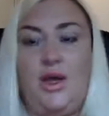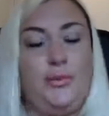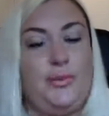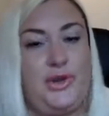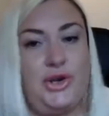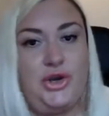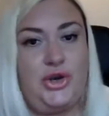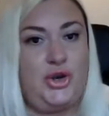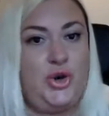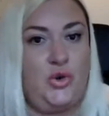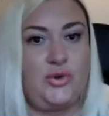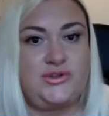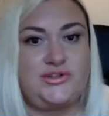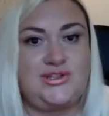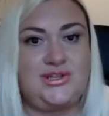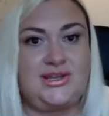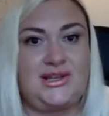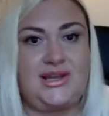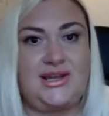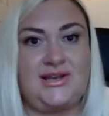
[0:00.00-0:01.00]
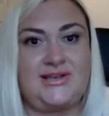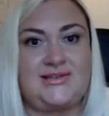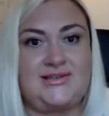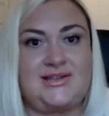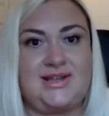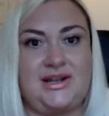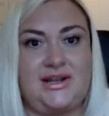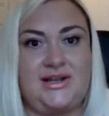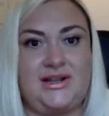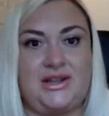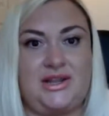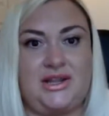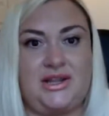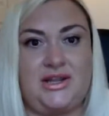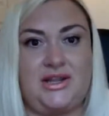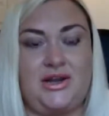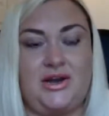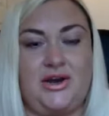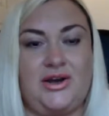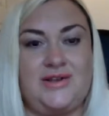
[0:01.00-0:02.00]
but not to the extent that
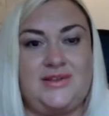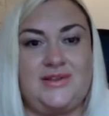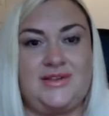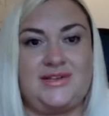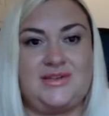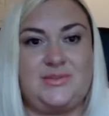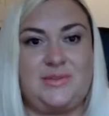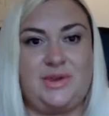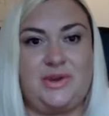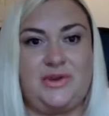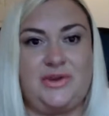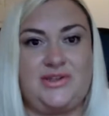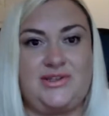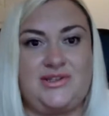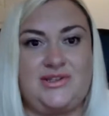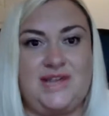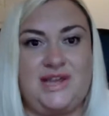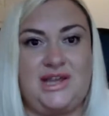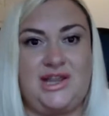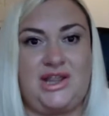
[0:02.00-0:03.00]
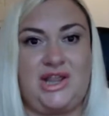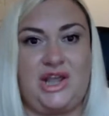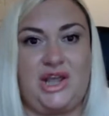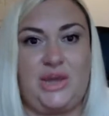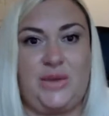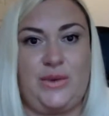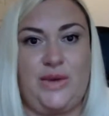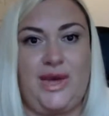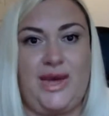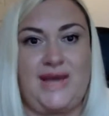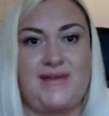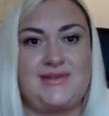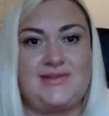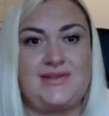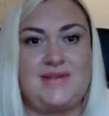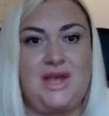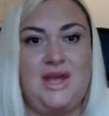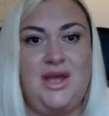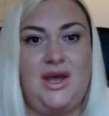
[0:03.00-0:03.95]
the guys experience it in the US.